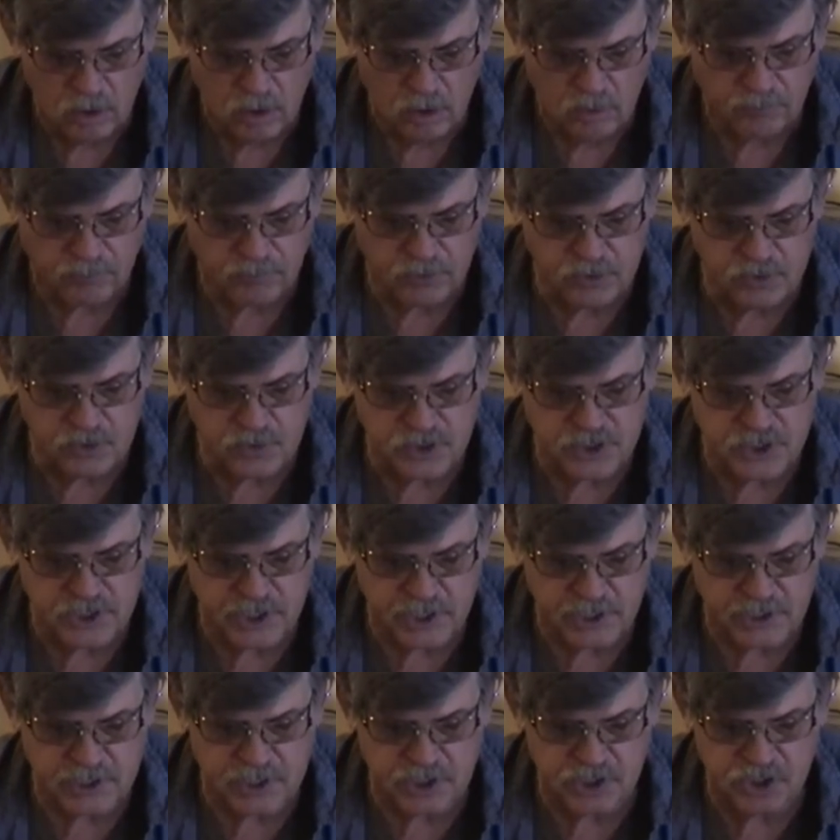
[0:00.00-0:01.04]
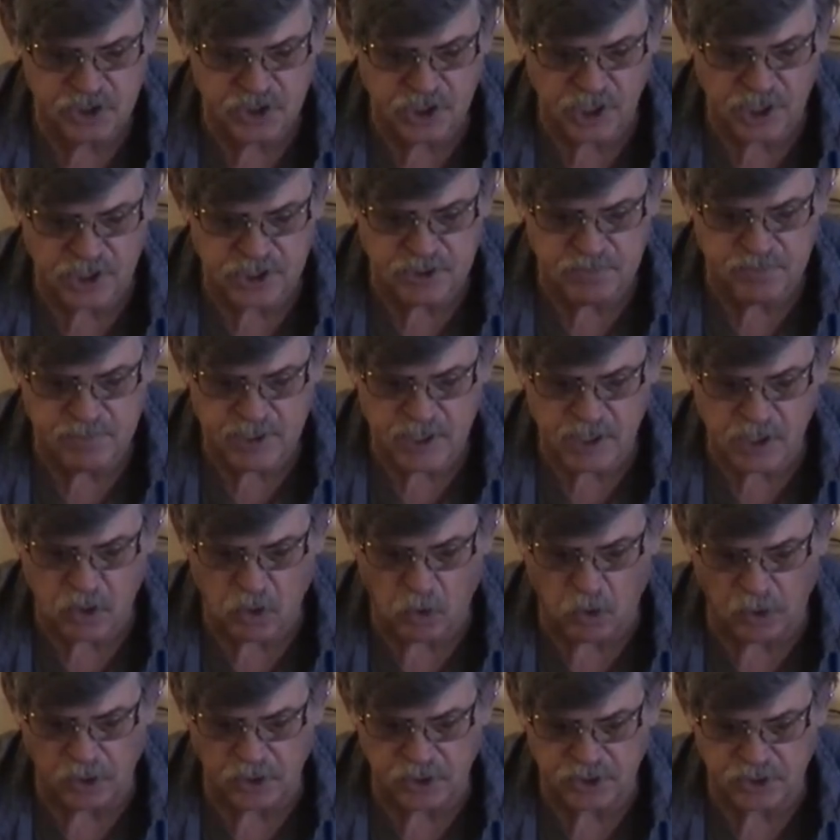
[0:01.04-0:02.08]
for you sit to judge me
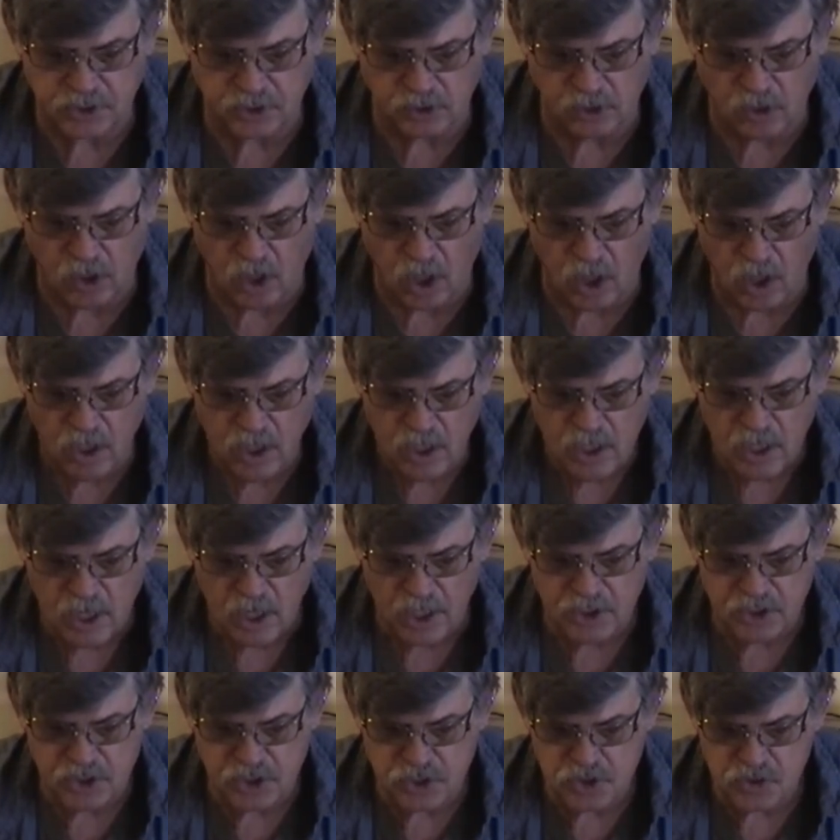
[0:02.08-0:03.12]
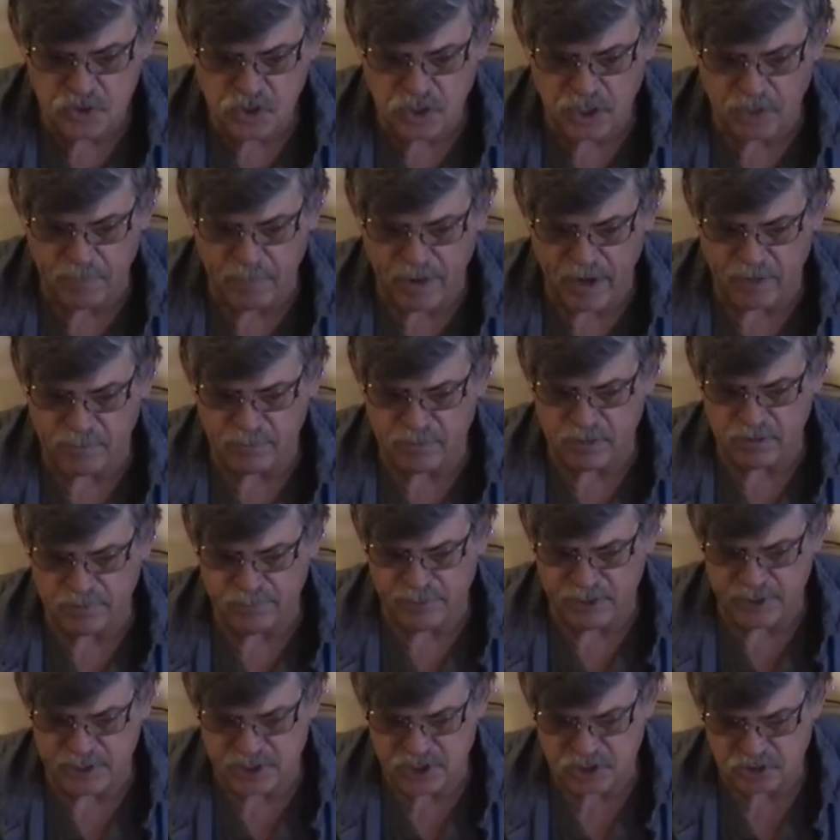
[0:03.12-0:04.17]
according to the law, and do you command me to
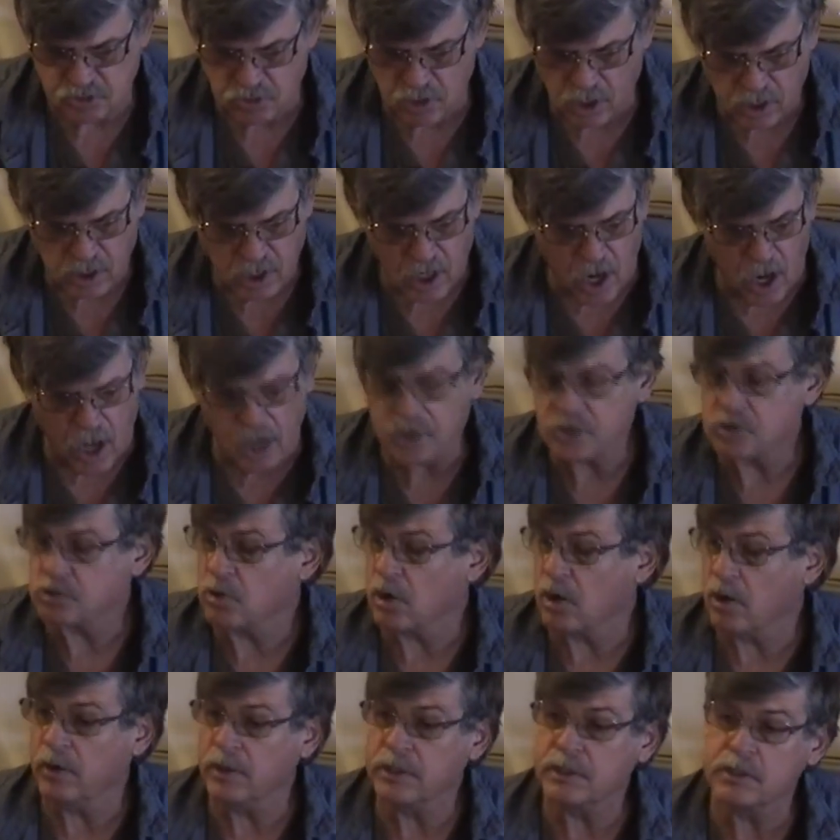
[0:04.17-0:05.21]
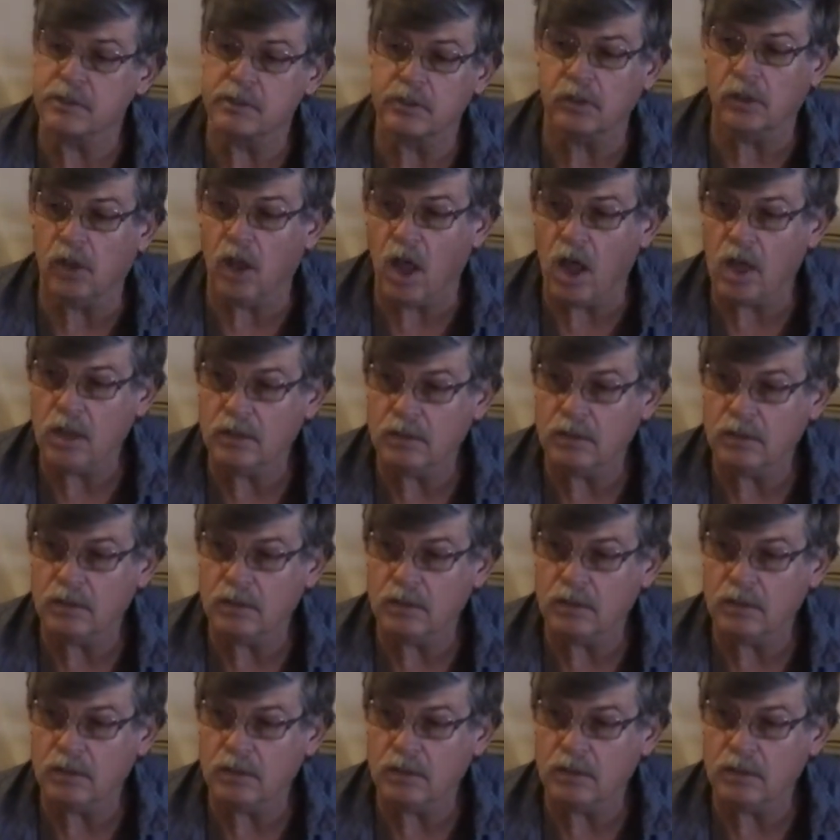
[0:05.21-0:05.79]
be struck contrary to the law?"